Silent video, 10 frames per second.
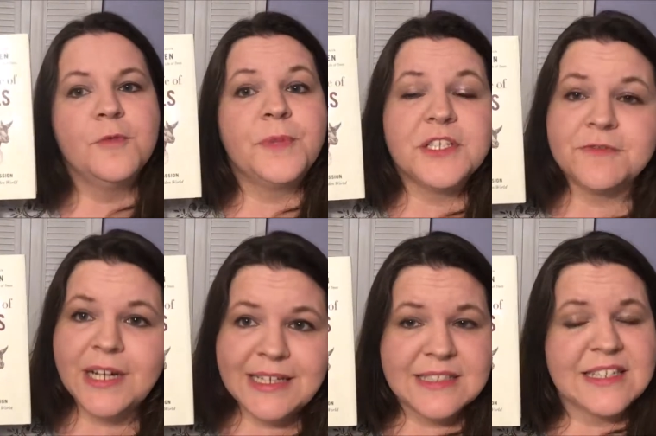but his
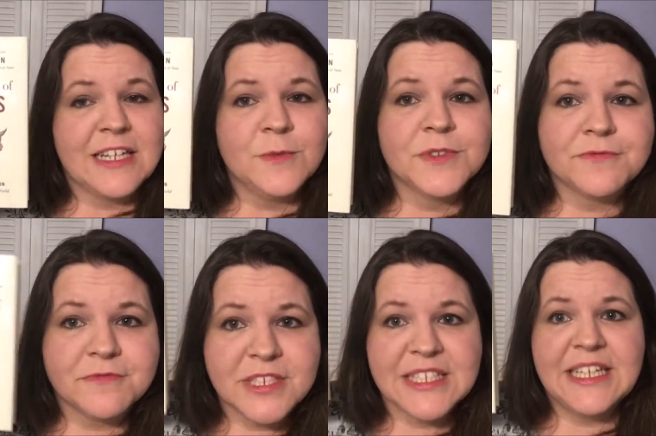writing style was
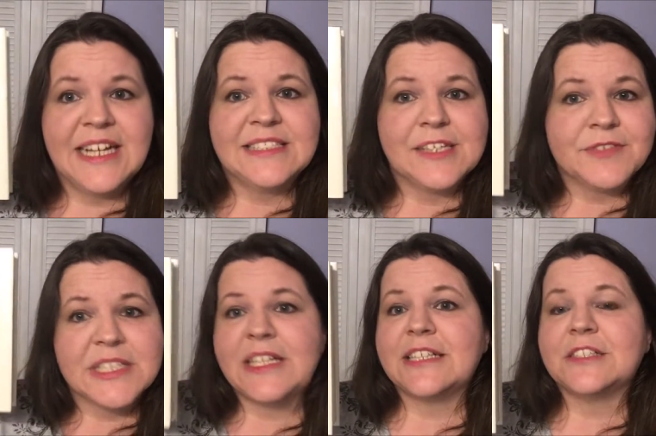really nice. I
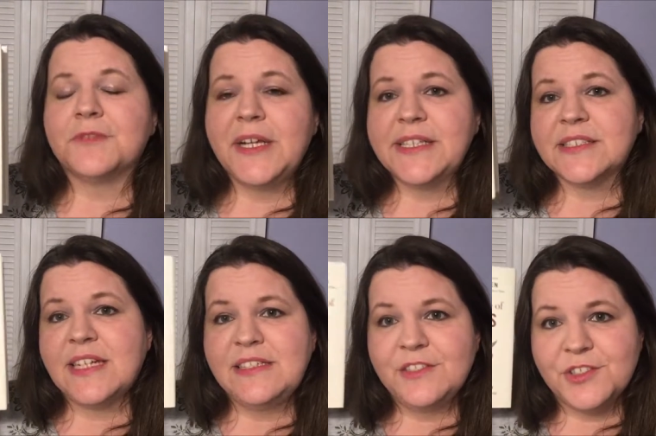really liked his writing
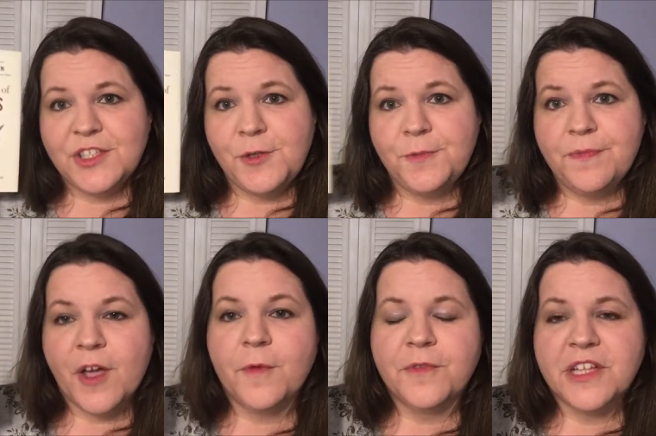style, so
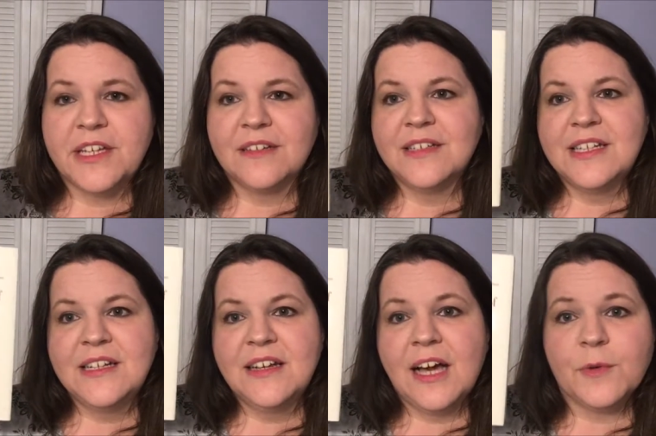hopefully
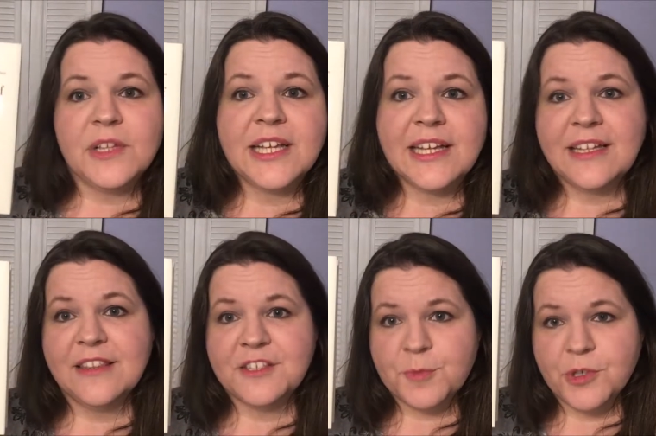I will like it
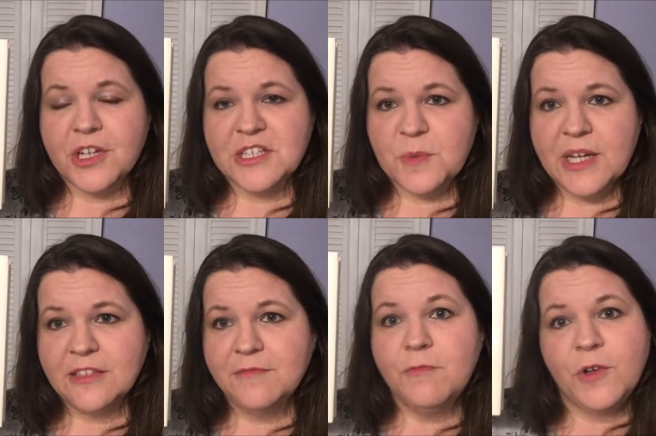in this book as
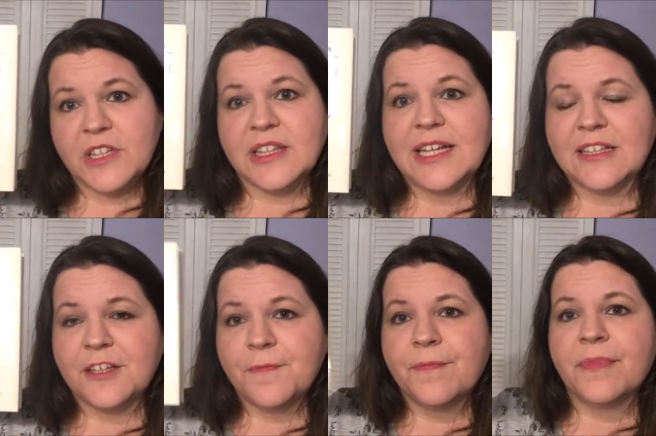well. More than
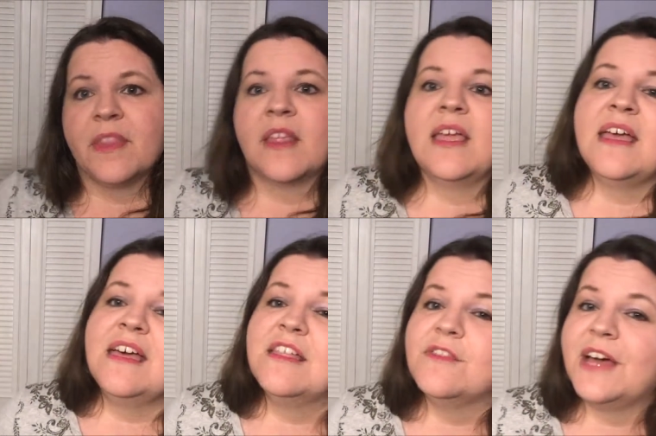likely.
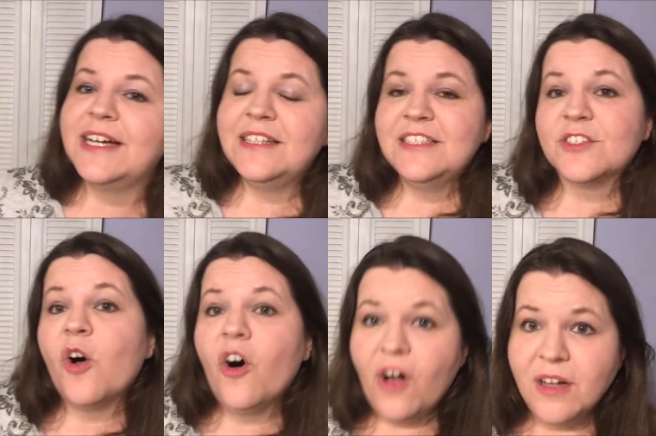That is
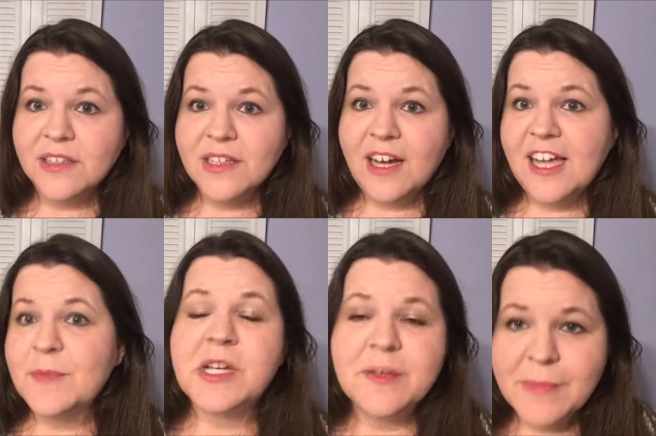all I
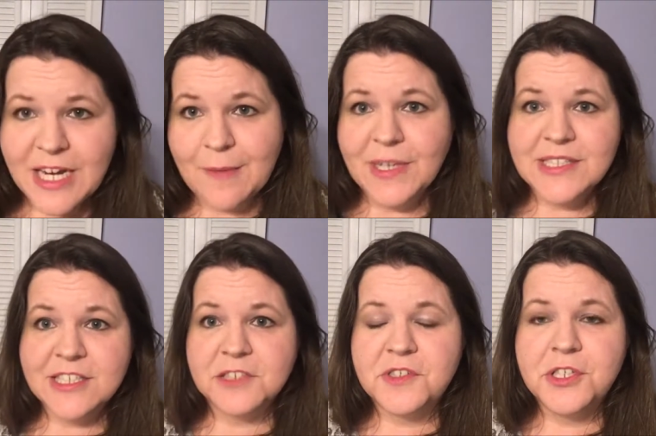am committing
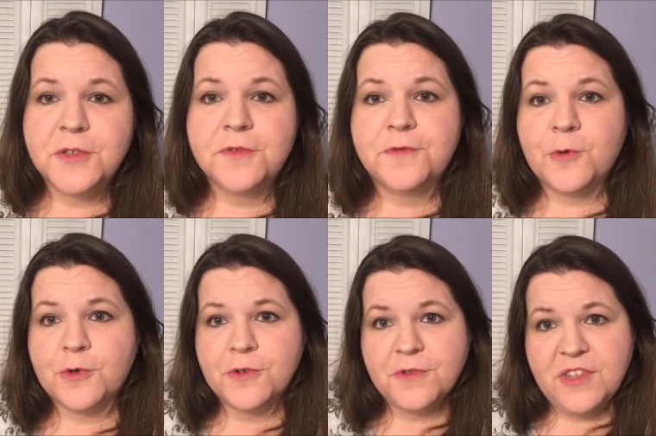myself to
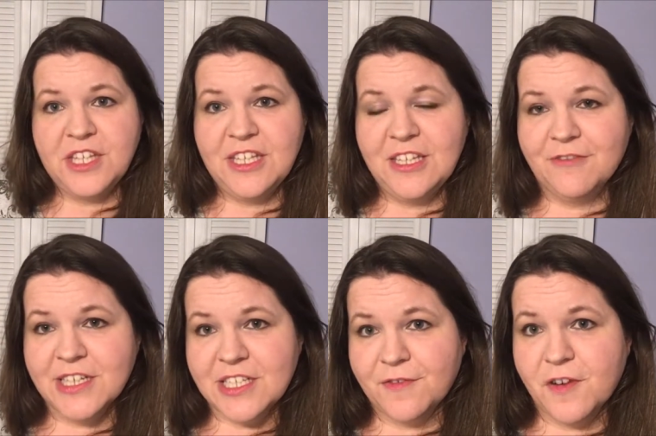for the
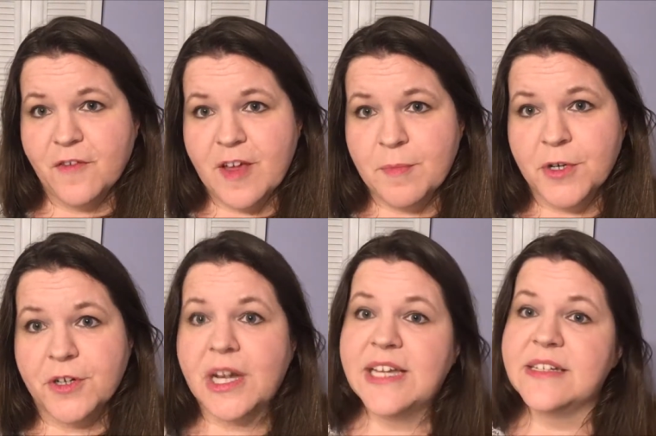rest of
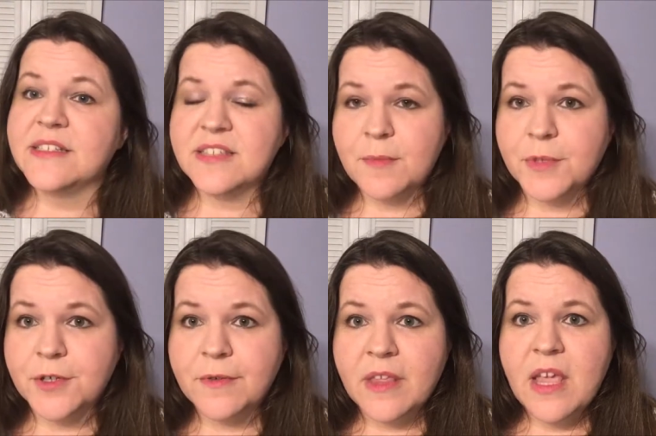November and
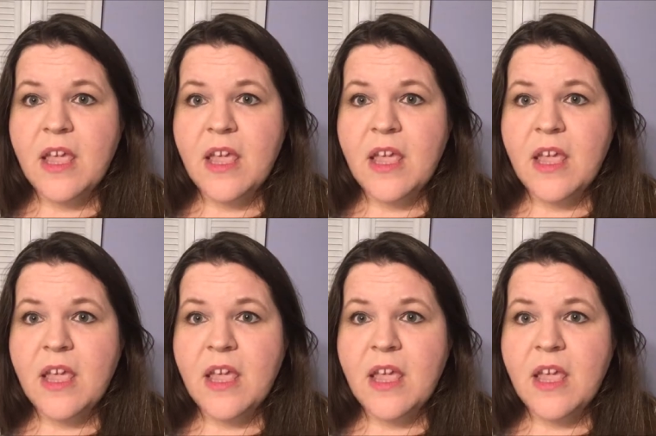December.